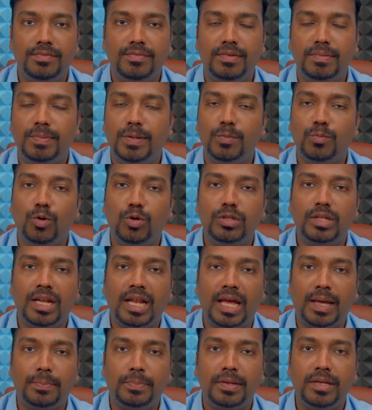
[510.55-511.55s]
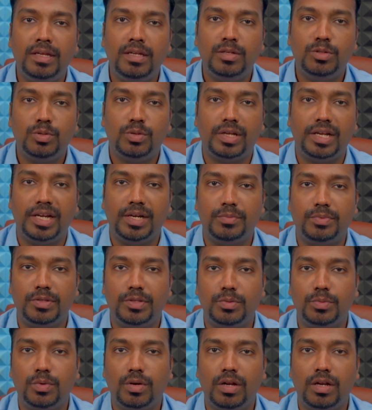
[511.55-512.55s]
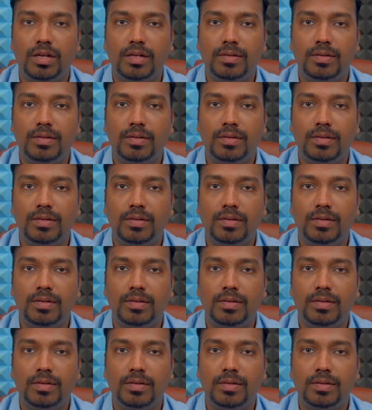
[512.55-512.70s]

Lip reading: We'll be more than happy to connect with you all.